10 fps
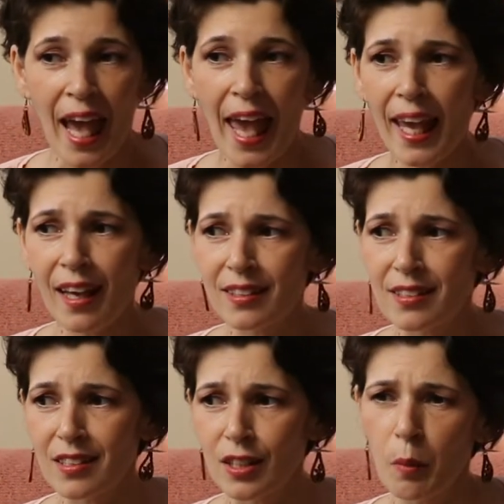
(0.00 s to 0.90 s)

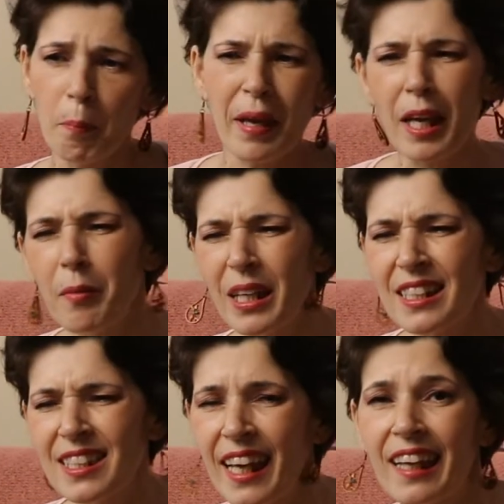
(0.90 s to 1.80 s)
and maybe
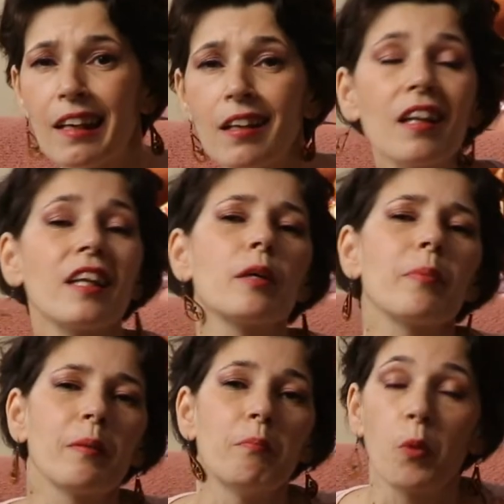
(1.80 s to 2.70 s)
taking a little
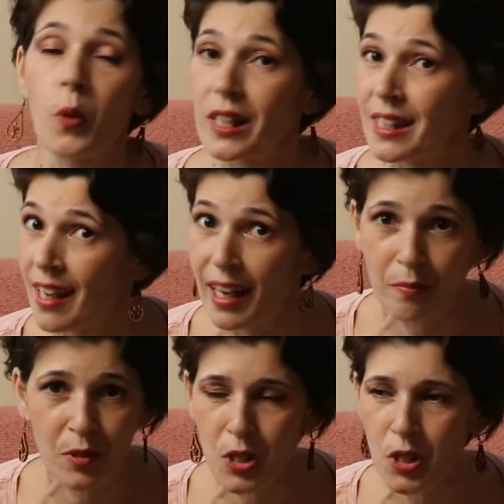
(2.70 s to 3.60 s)
bit more
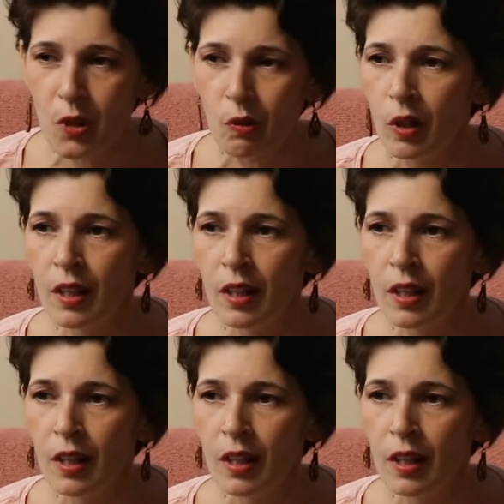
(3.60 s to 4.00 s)
time to,